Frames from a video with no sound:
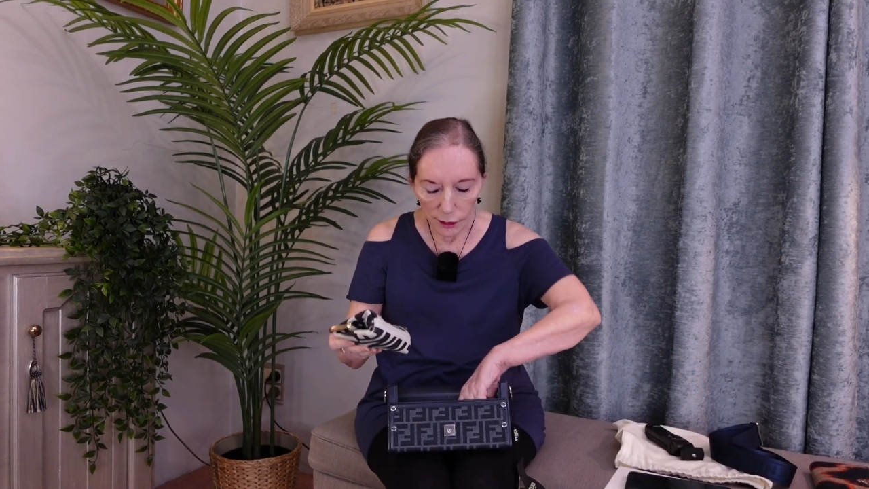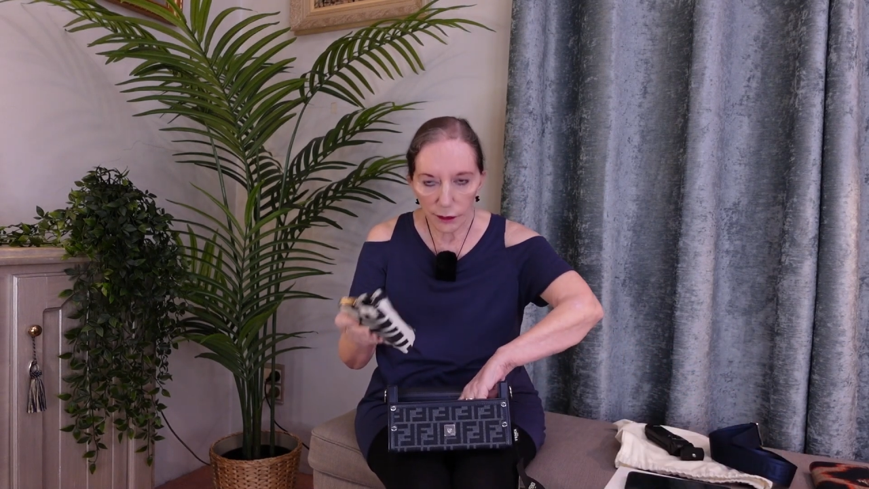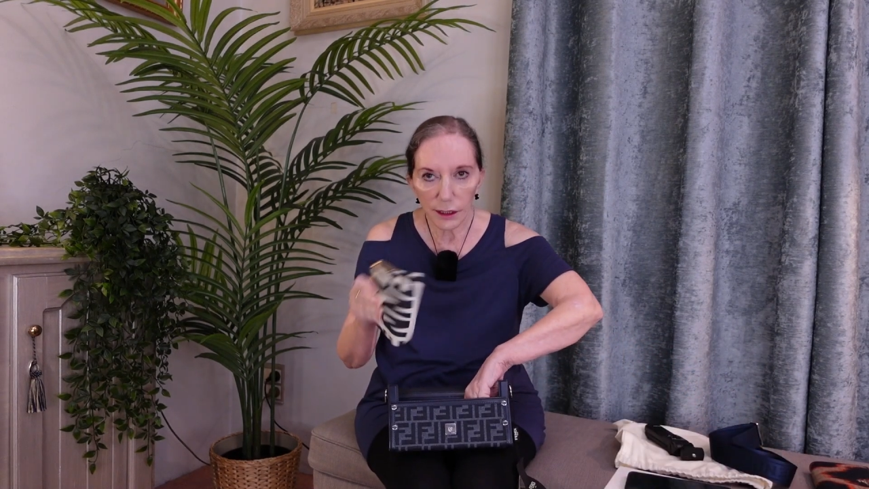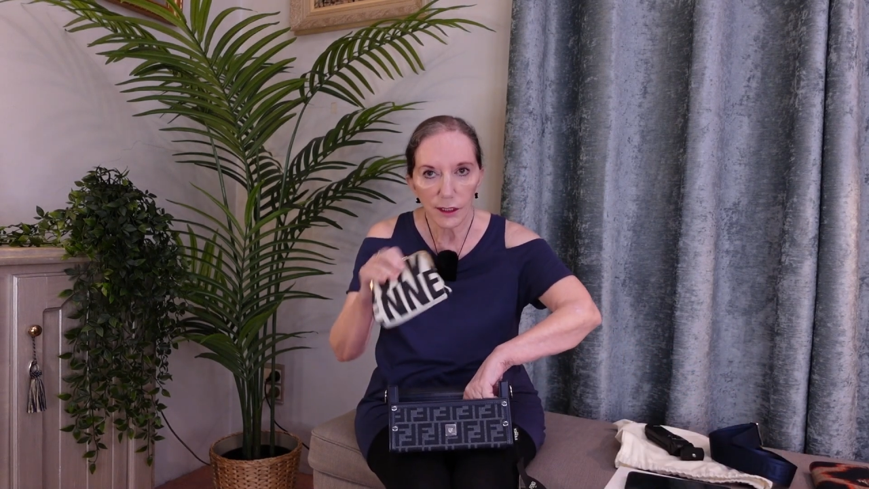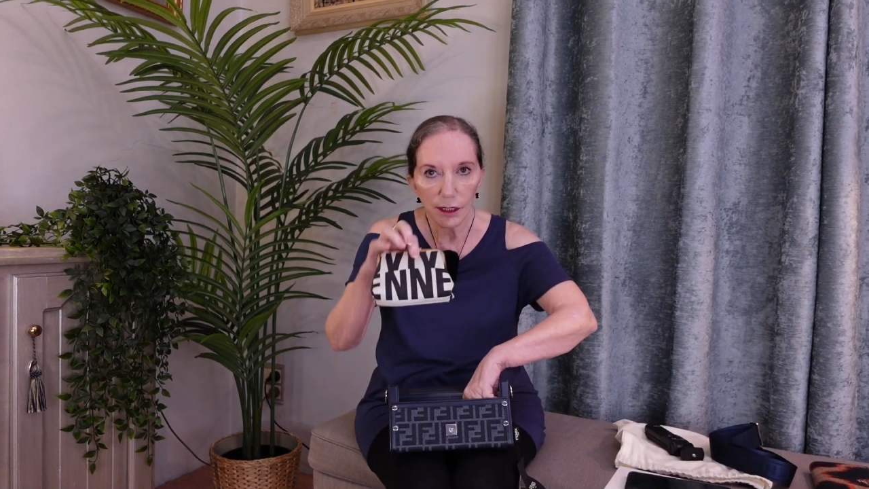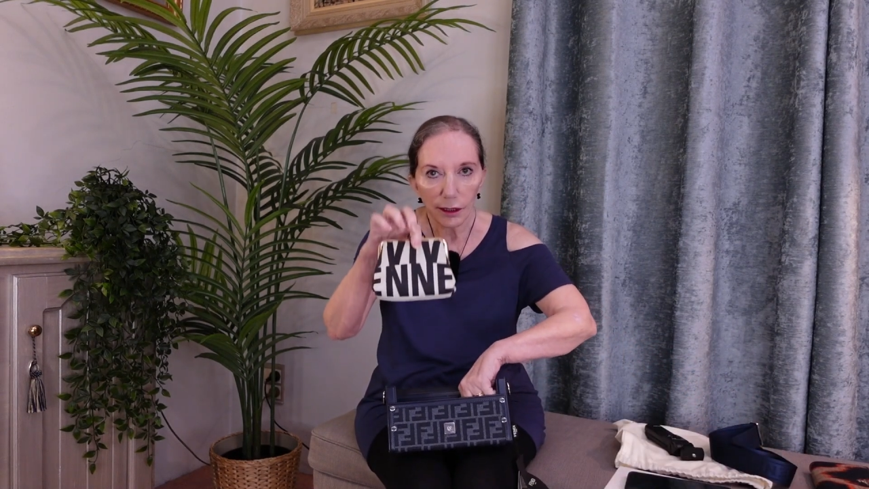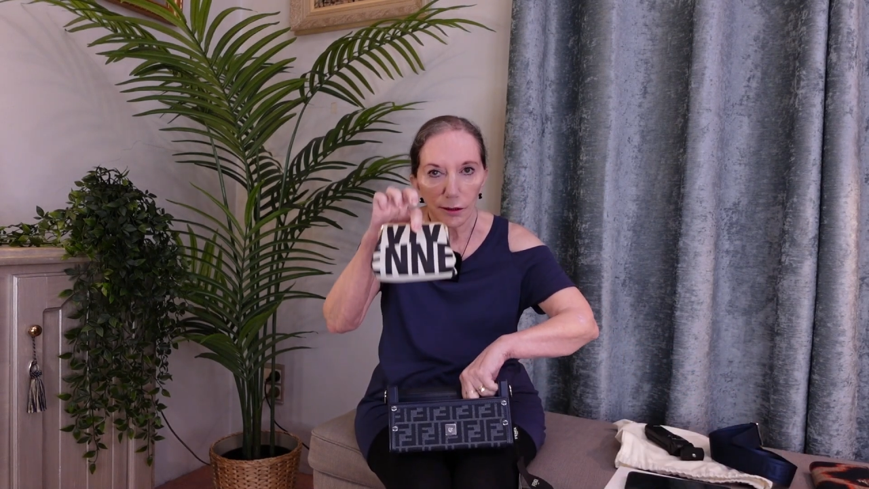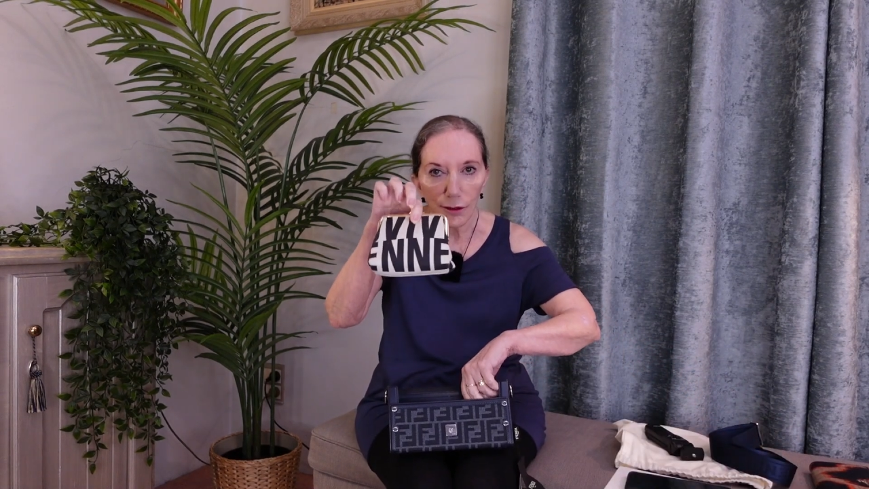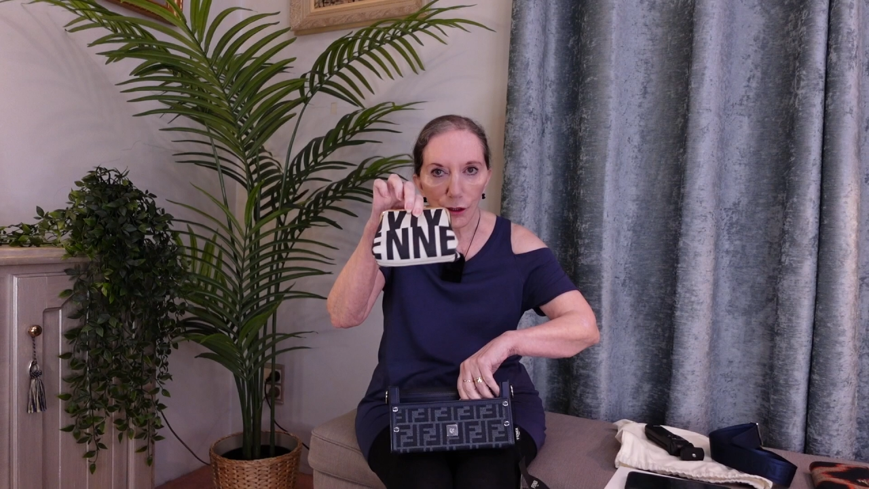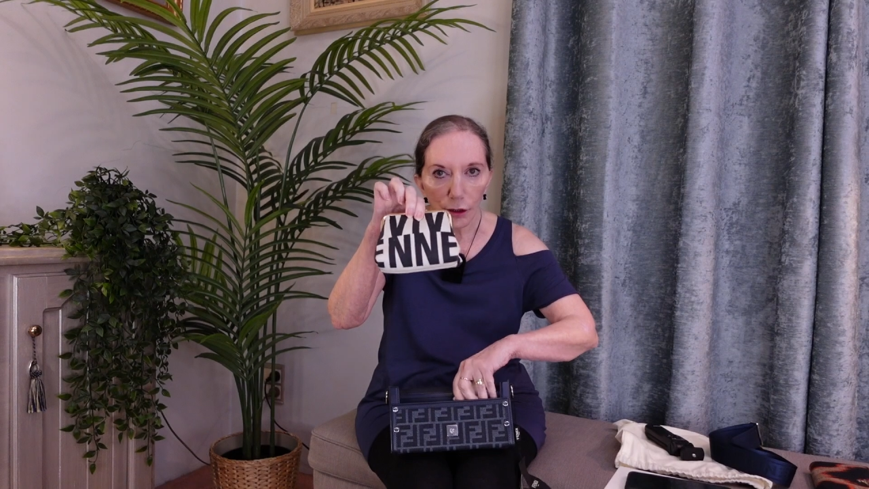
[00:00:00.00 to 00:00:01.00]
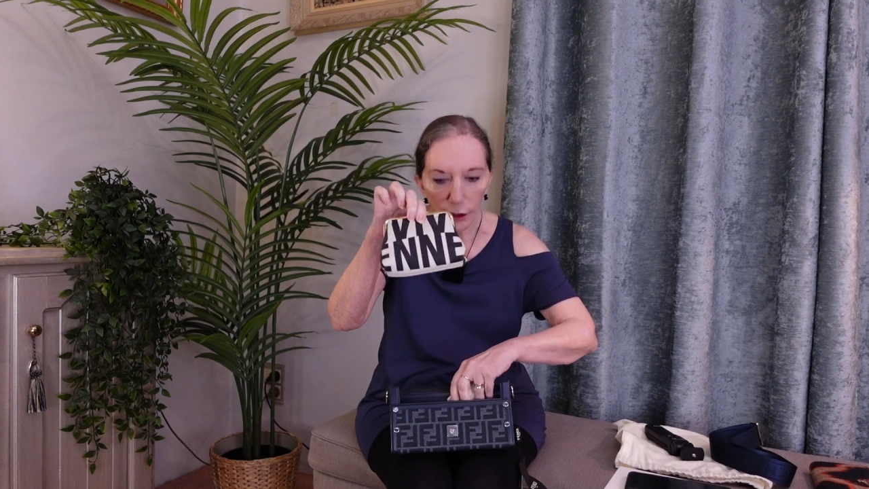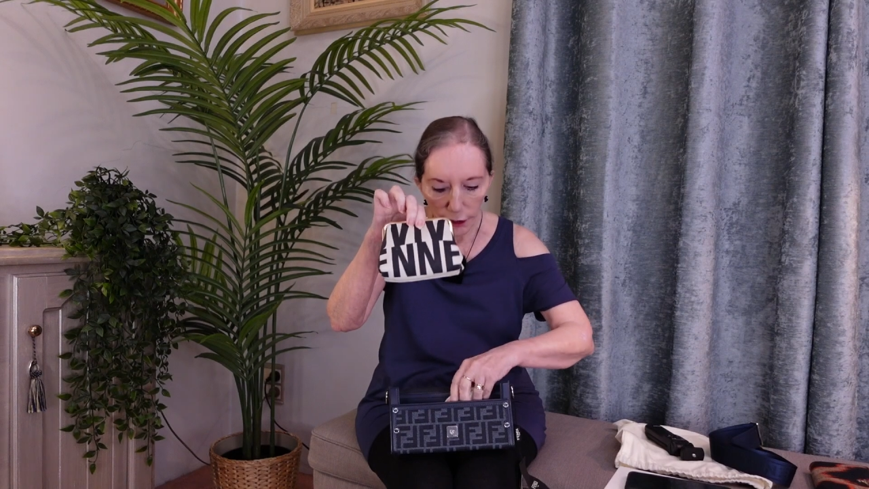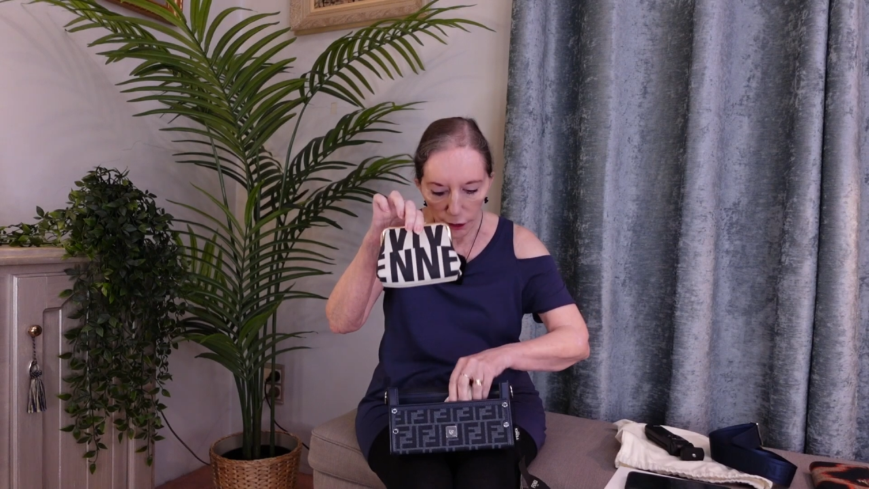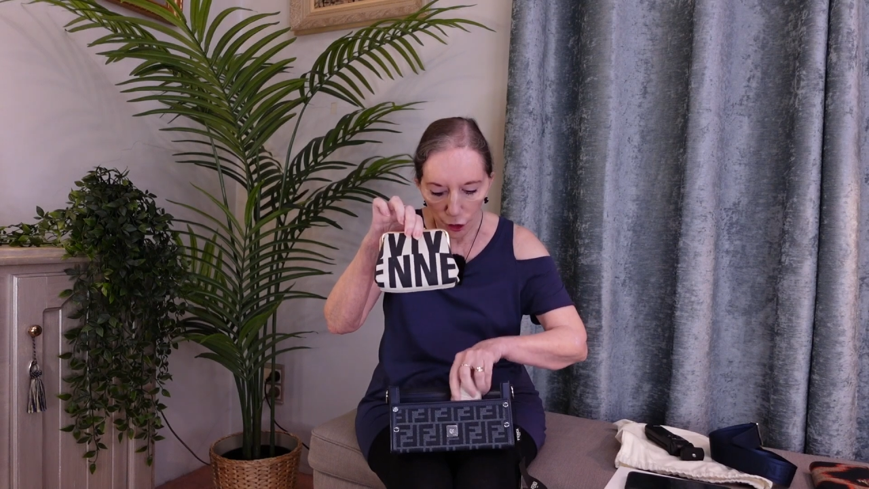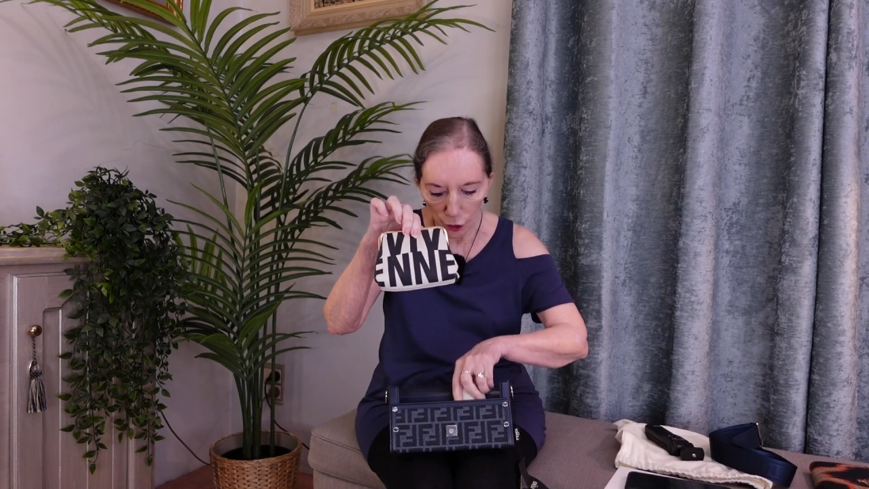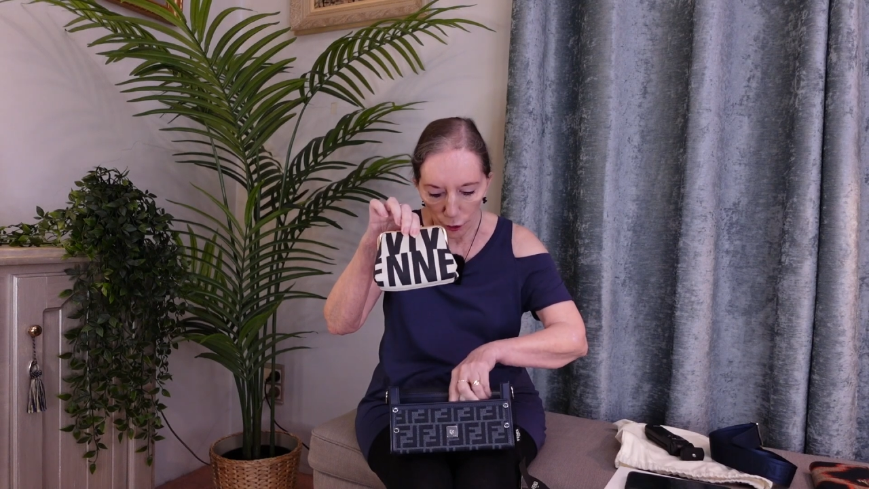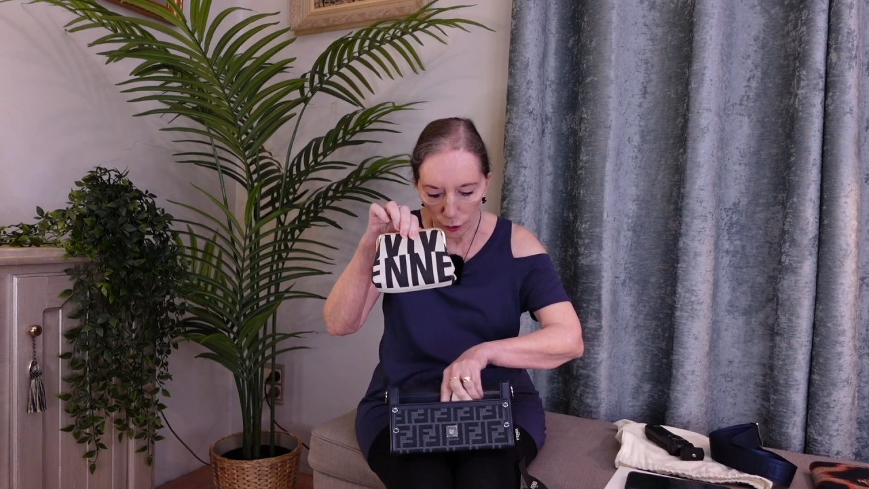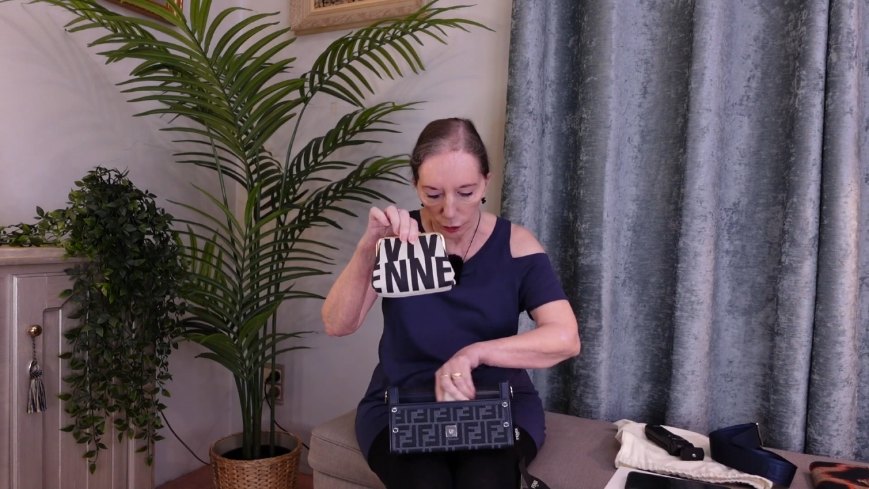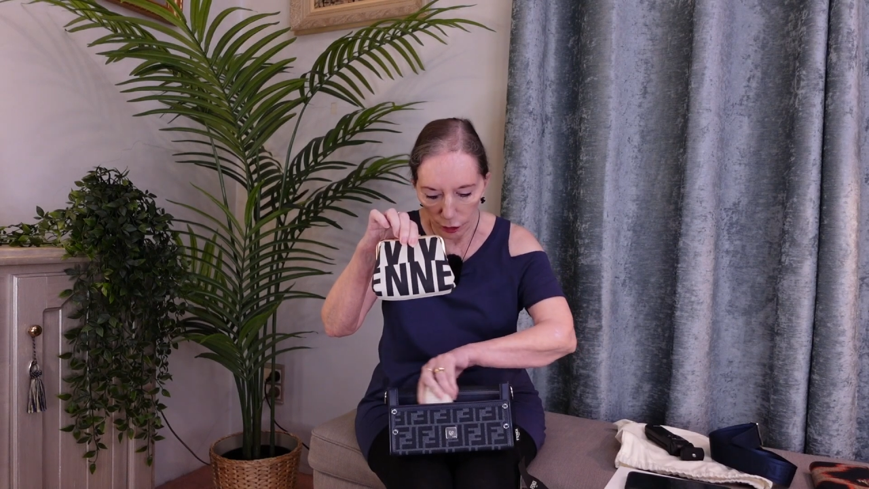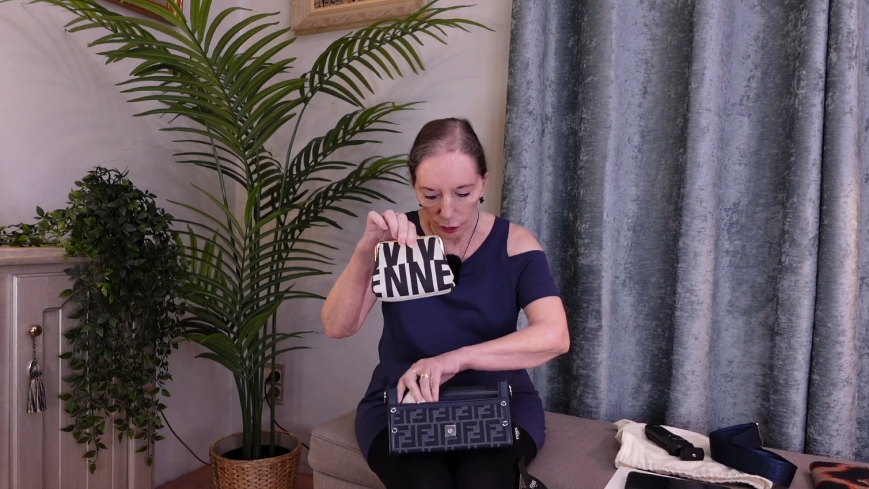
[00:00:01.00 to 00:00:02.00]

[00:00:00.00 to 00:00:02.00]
This little sort of catch-all,